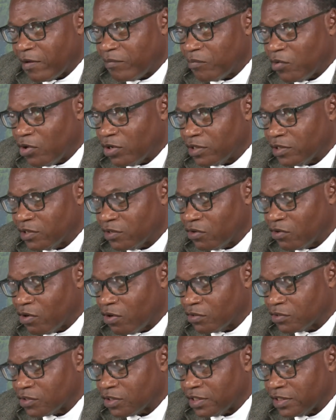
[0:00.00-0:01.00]

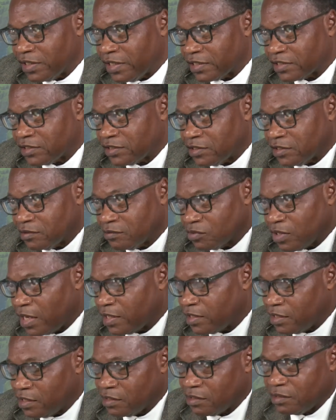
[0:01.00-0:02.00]
underground connections. So I
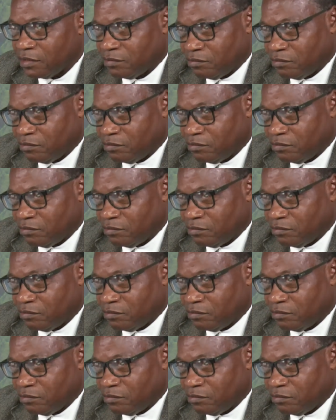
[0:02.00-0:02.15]
think